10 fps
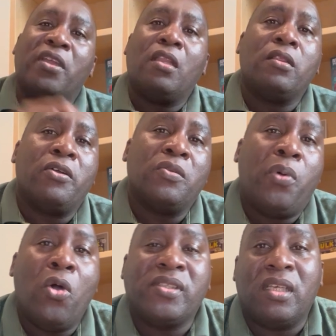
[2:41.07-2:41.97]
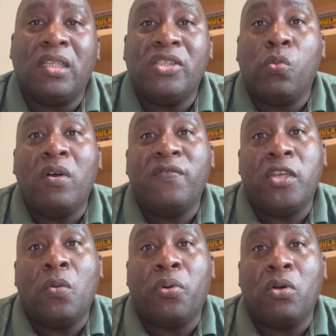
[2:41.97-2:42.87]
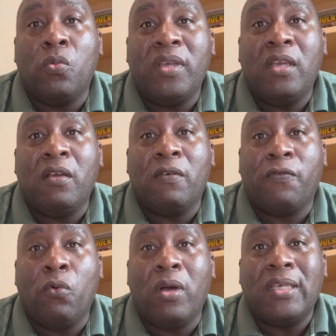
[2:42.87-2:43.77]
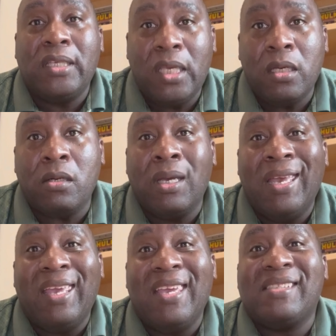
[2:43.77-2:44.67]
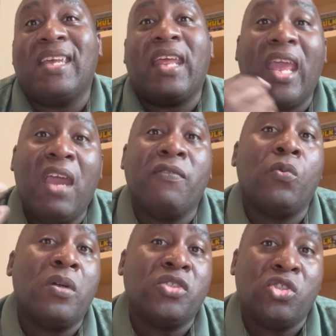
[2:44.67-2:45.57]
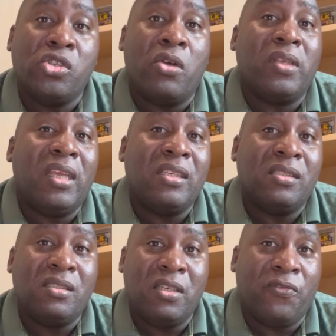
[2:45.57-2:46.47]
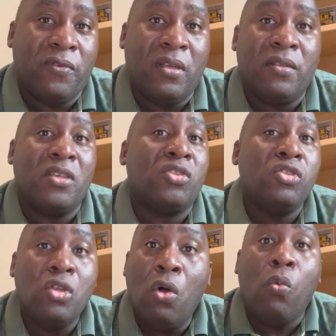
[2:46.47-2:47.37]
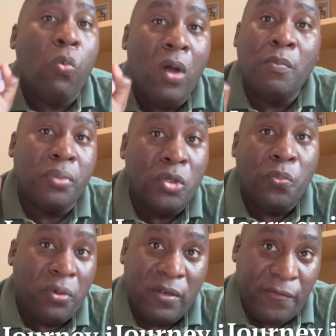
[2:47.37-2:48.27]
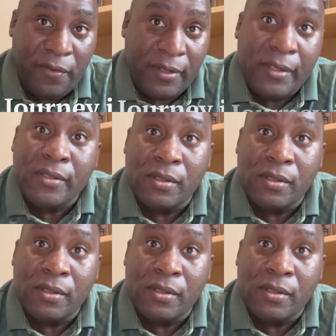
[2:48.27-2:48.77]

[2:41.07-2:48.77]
I learned posting at least one video per week for a year is that everyone's journey is different. There's no one blueprint for this.